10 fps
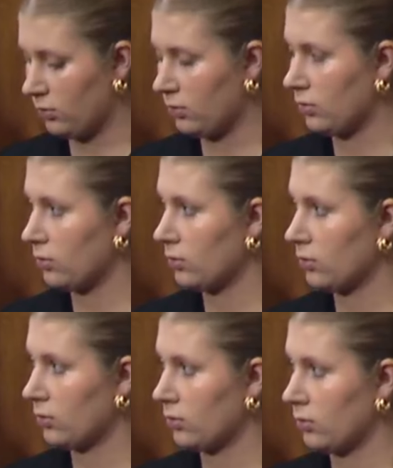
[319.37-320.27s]

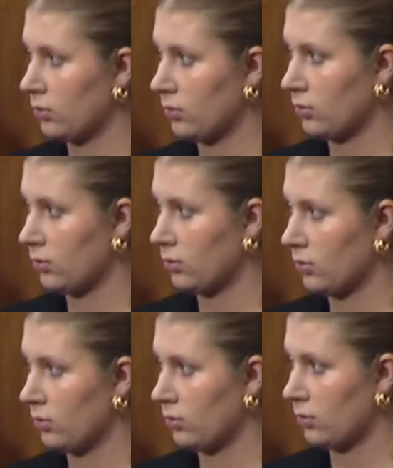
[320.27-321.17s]

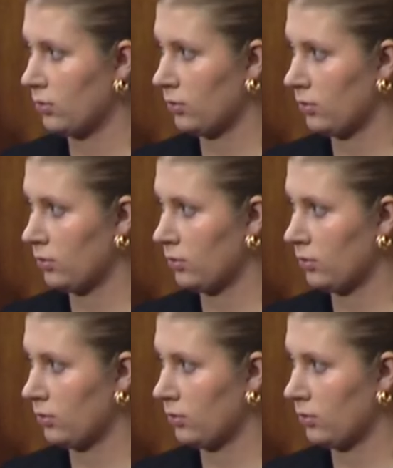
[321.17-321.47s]
(silent)